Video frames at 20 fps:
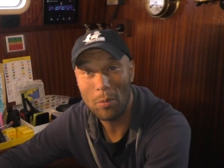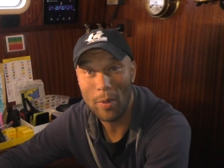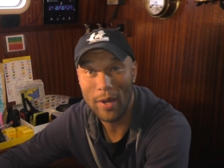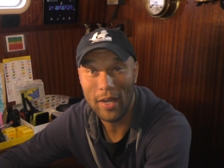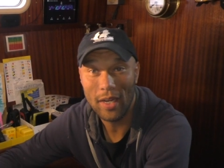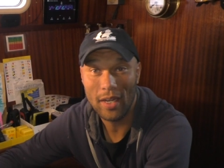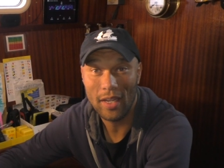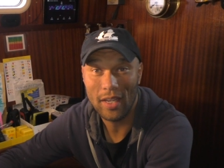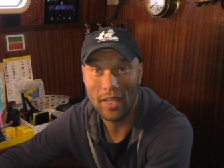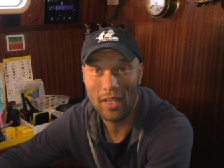
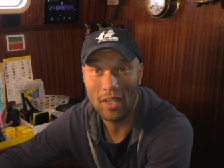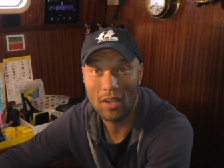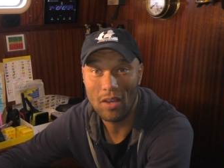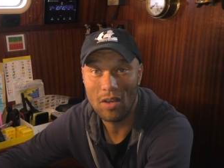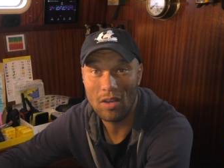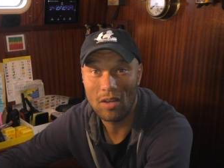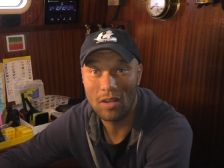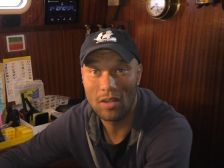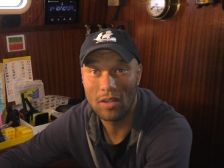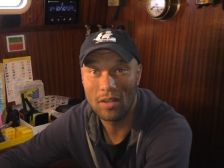waiting
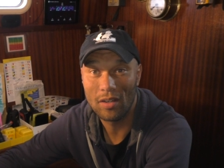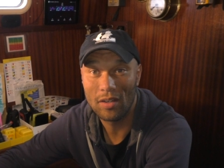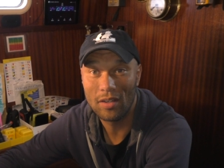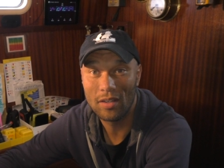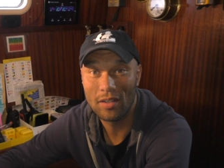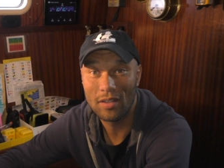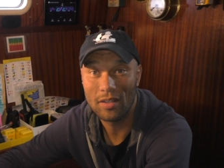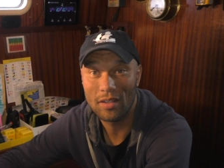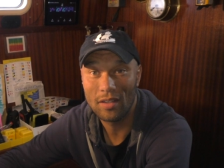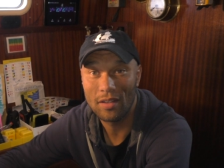
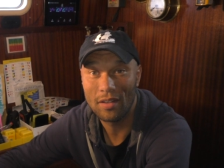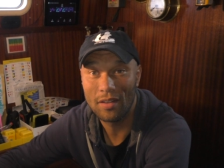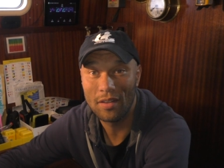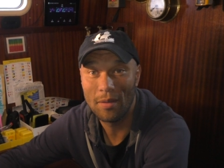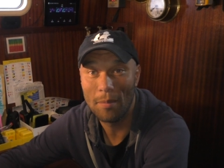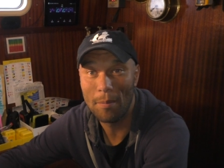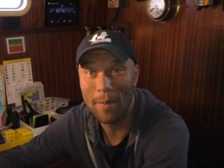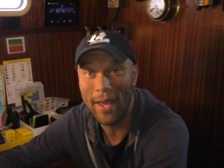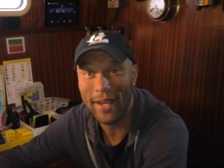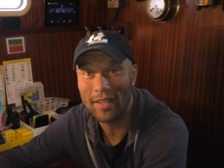on
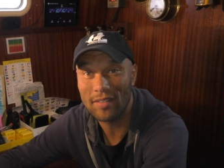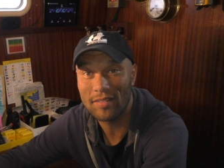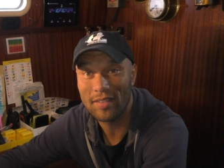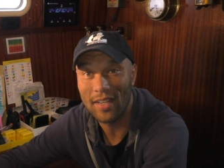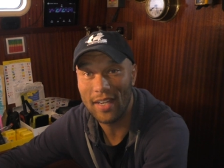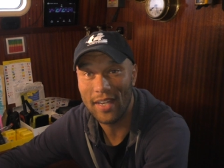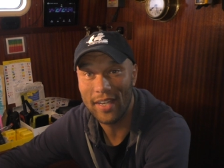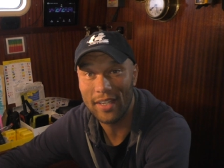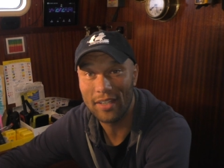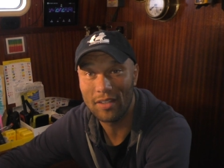the
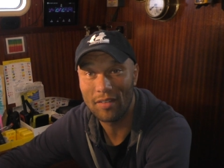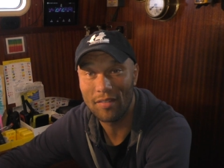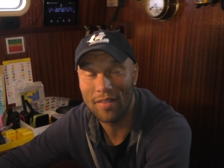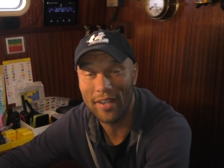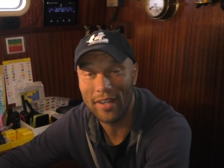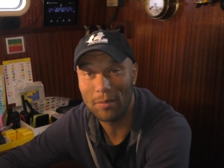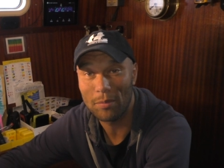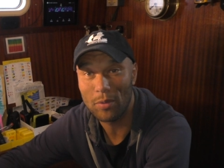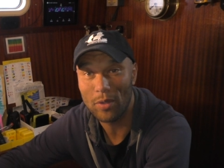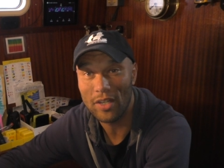backside of
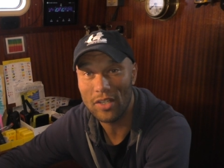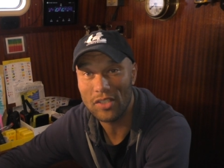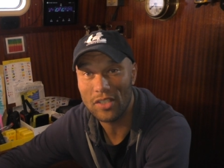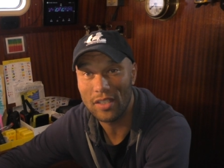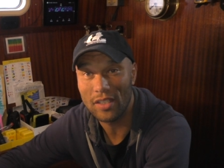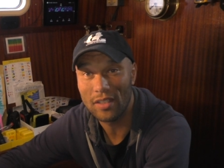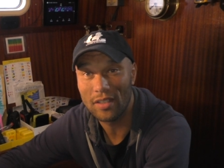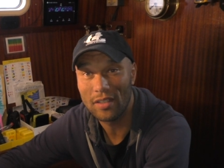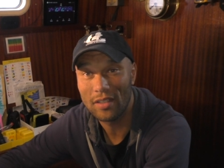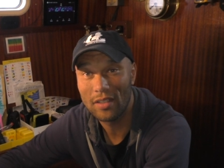that
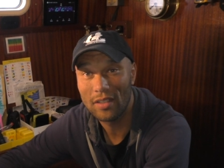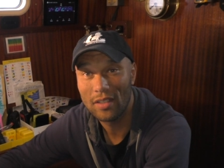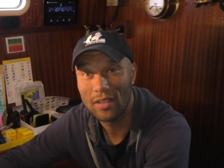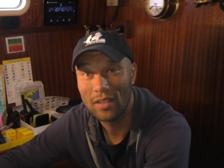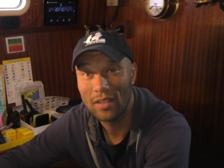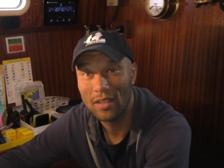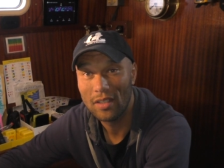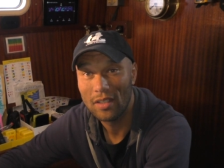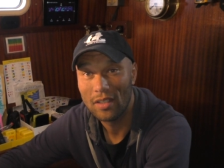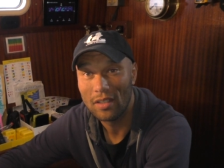depression.
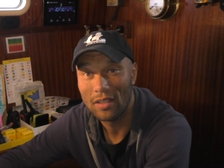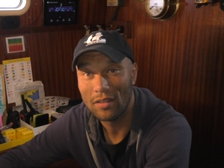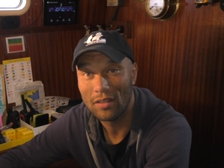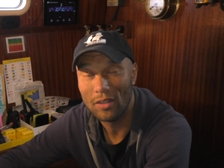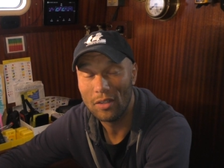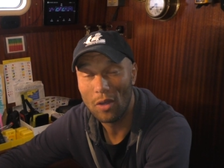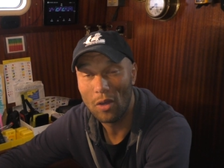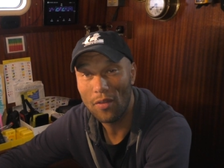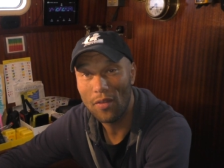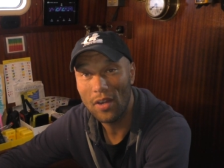
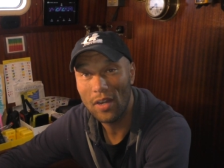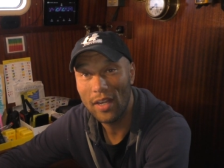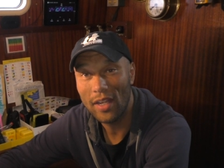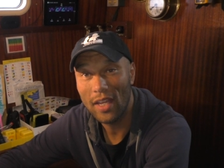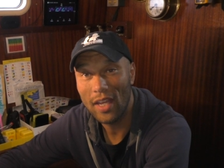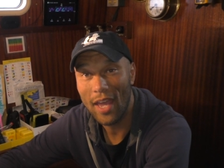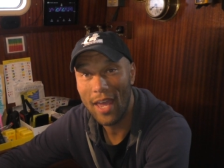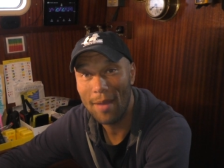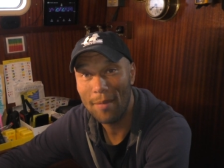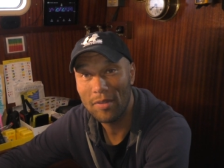In
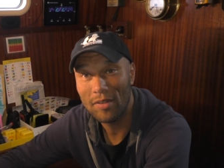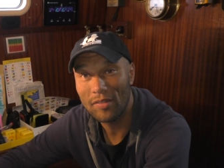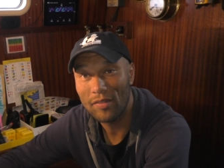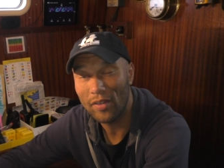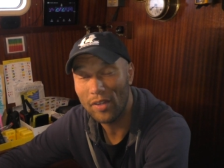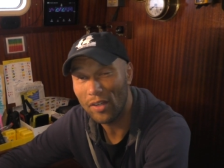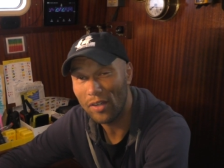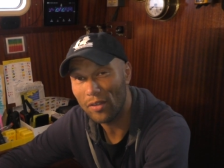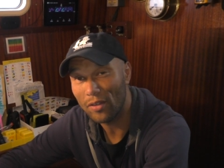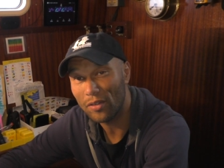northerly
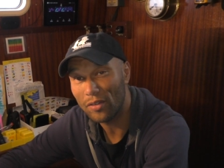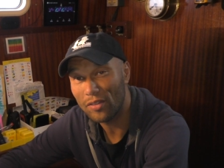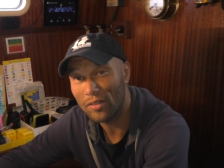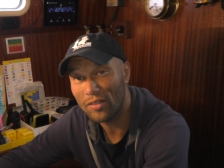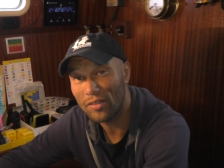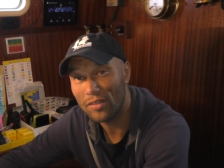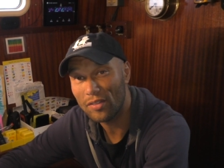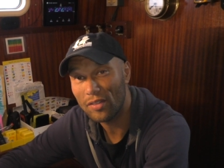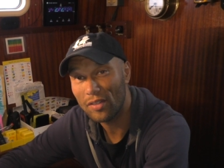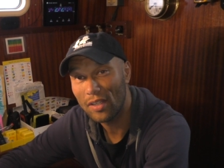
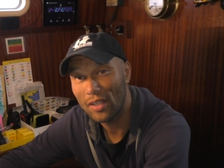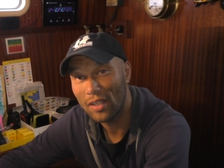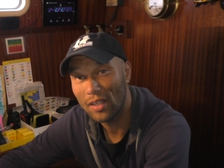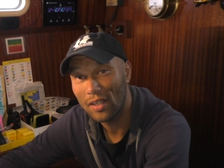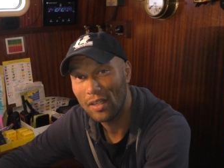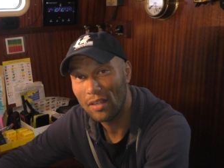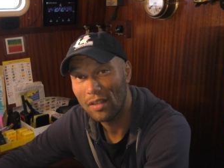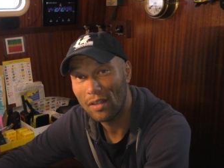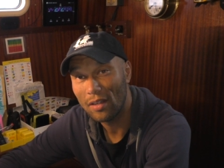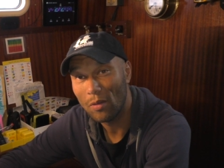hemispheres,
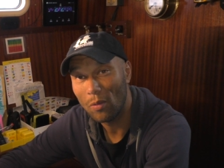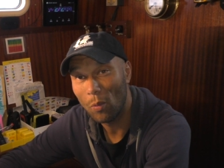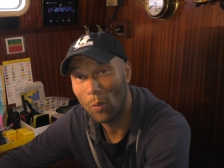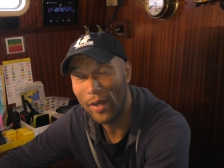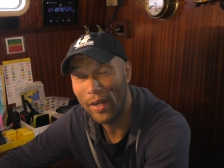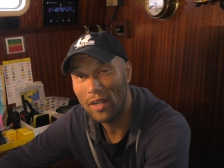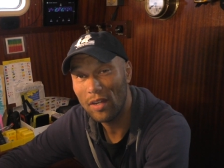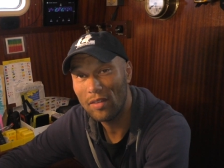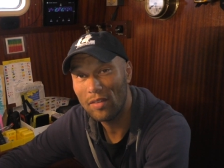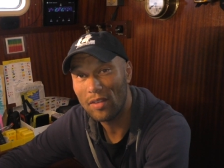
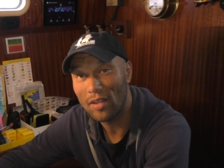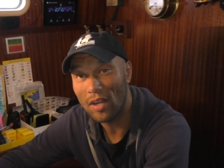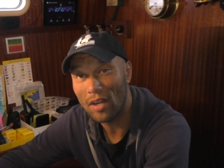winds